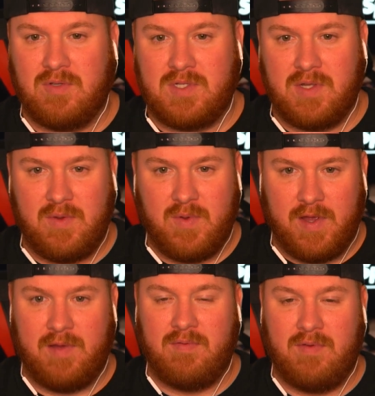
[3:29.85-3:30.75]
So you
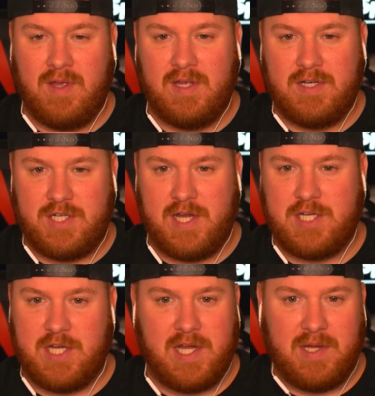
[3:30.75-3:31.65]
have
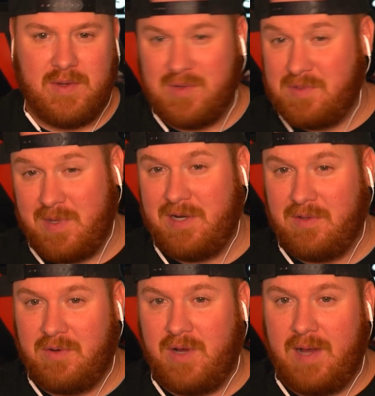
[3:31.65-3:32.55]
JJ, who has been a
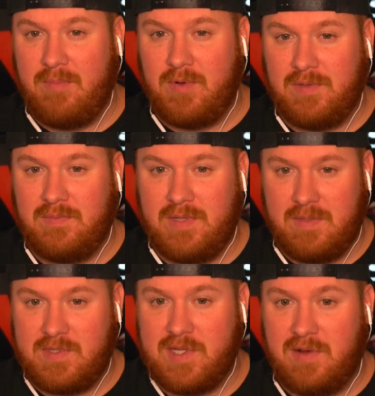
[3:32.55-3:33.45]
little hobbled
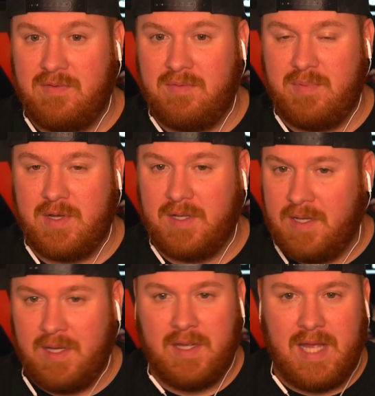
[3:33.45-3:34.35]
himself, but
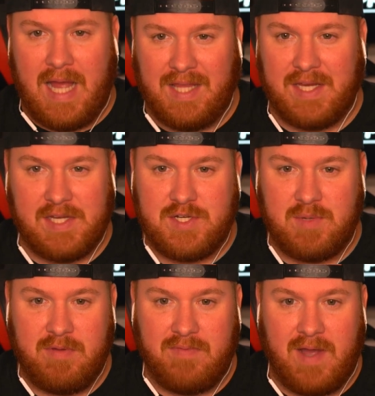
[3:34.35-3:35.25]
I think he should be
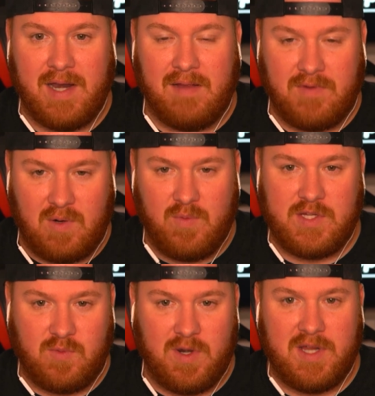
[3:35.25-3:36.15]
fine after a week's
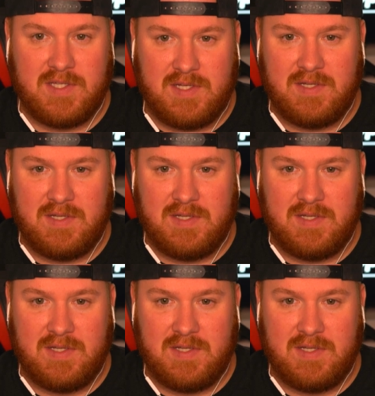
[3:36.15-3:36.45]
rest.